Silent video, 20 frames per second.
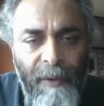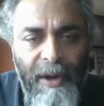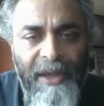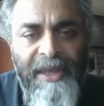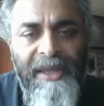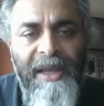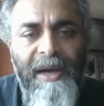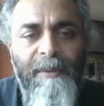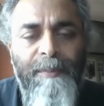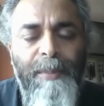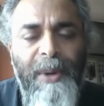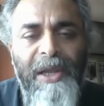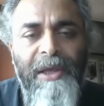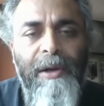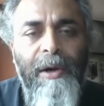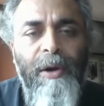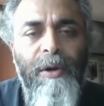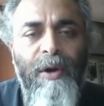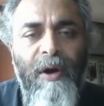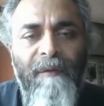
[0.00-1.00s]
in a
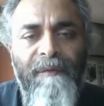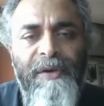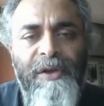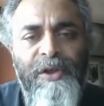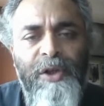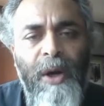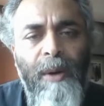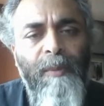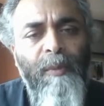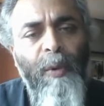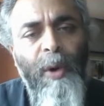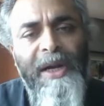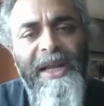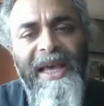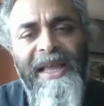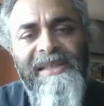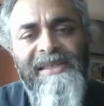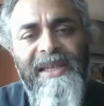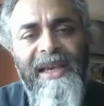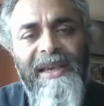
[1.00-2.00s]
particular coffee shop,
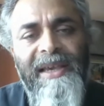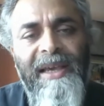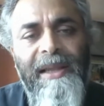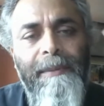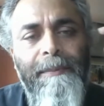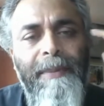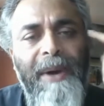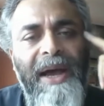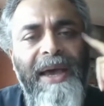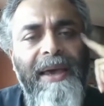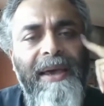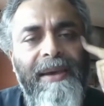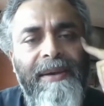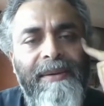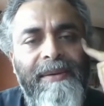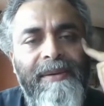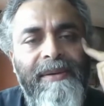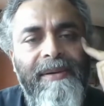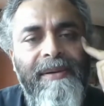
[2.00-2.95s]
what else I can buy?